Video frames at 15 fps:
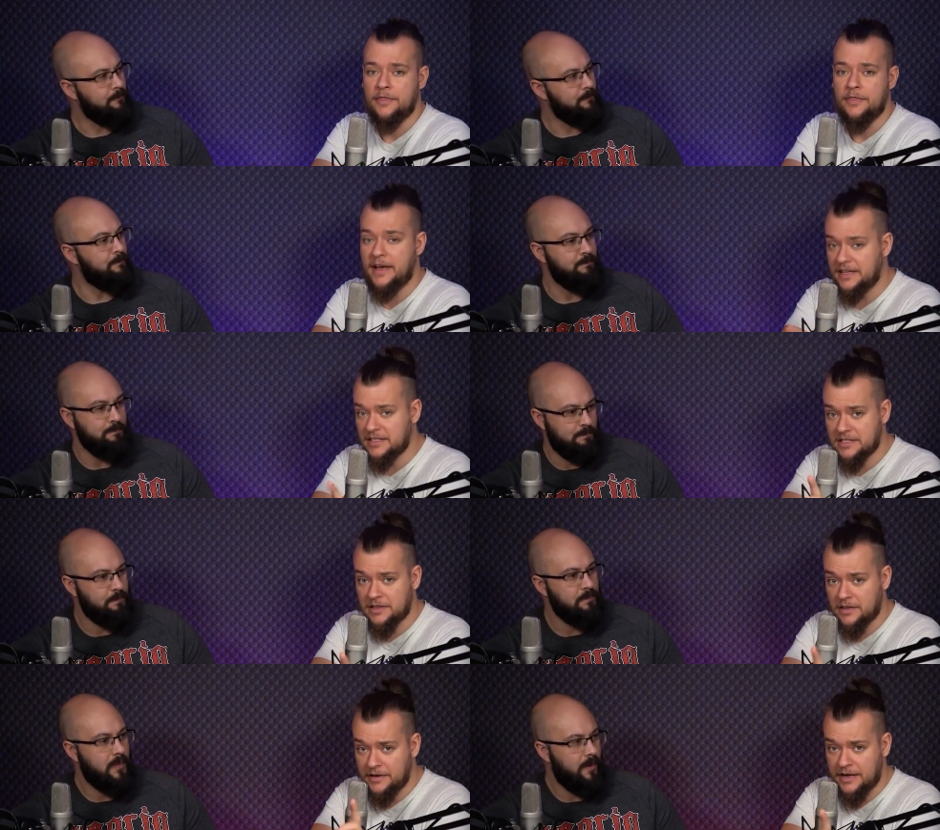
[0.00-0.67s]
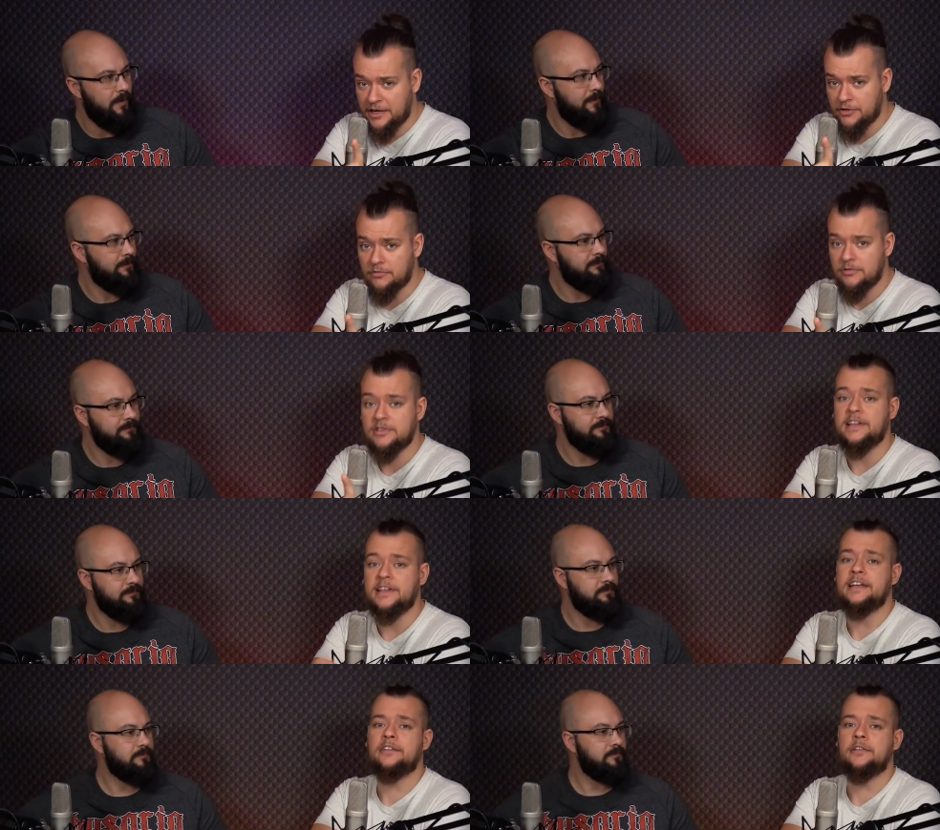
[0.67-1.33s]
Speaker 1: That's the natural
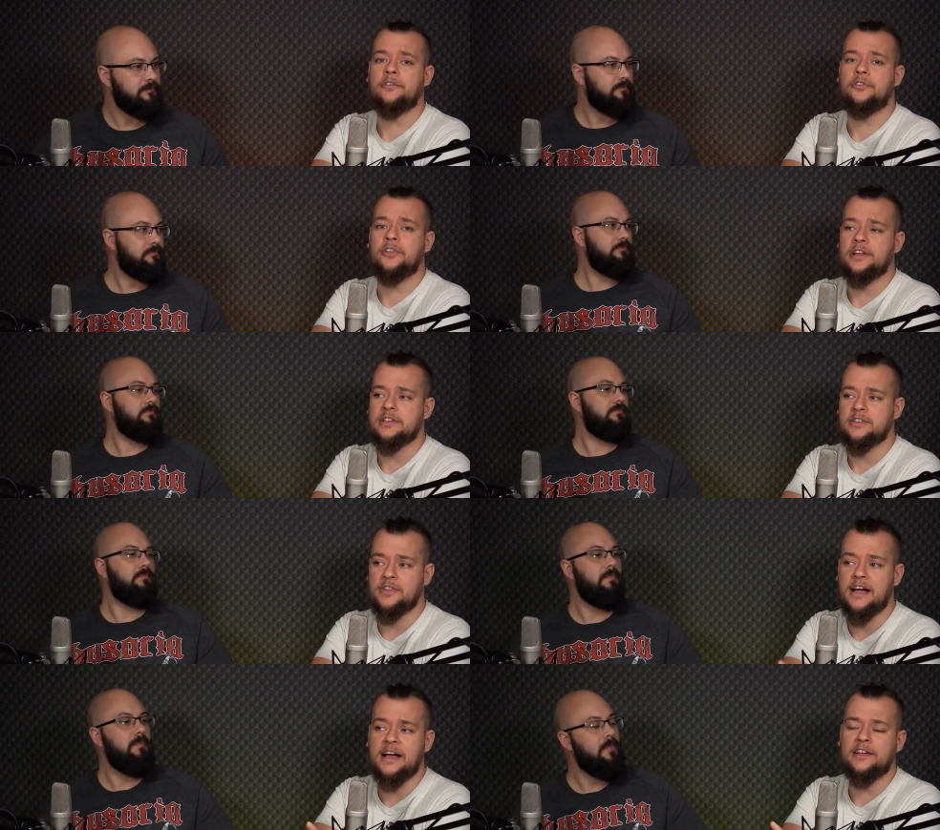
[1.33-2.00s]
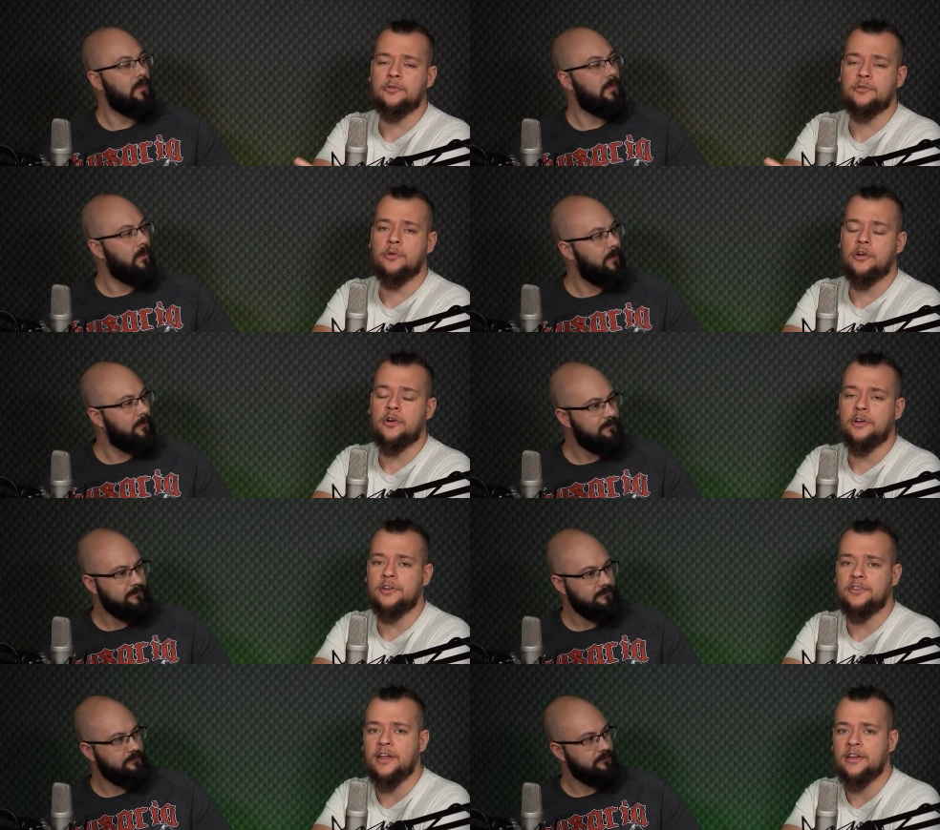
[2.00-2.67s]
state of things. That's what
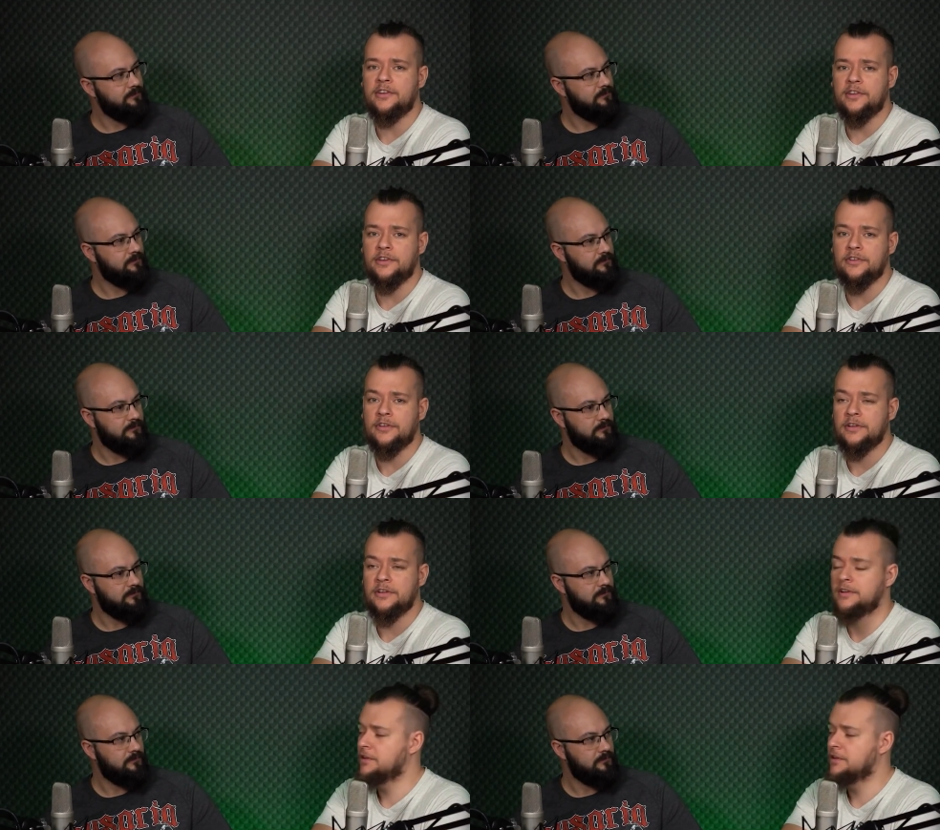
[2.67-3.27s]
God intended.